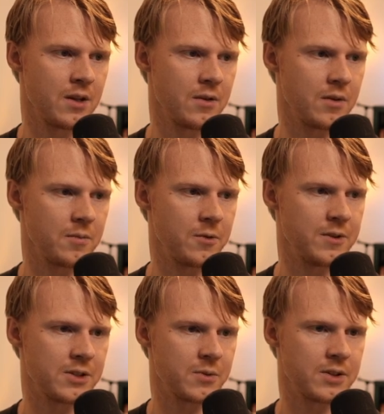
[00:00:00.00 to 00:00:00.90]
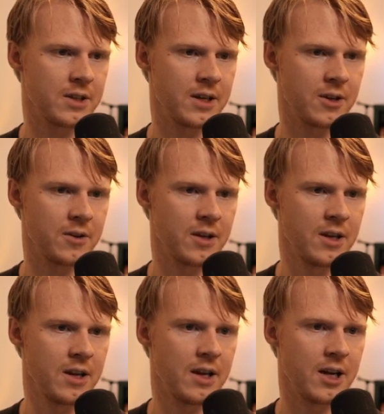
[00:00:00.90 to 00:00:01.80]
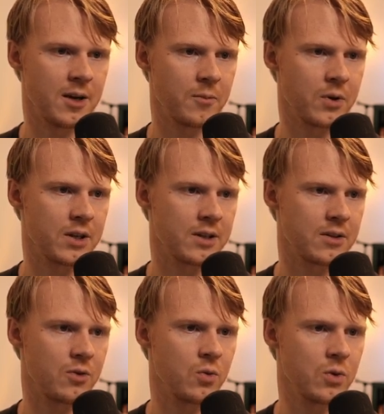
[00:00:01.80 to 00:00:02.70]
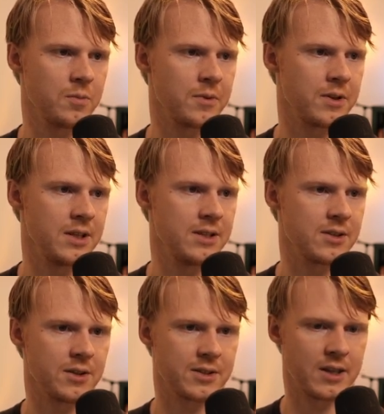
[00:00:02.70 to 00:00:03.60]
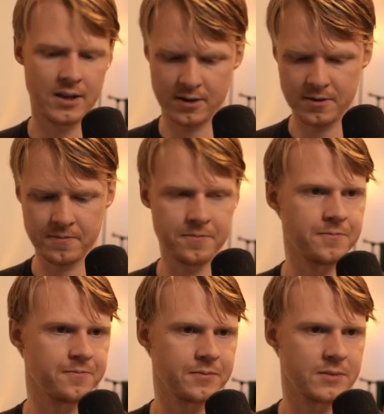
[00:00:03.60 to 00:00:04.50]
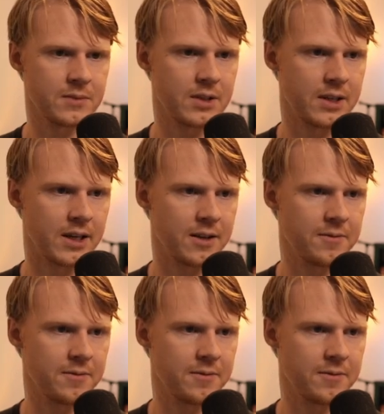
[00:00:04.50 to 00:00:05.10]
Move this one down. We're going to group these all together again.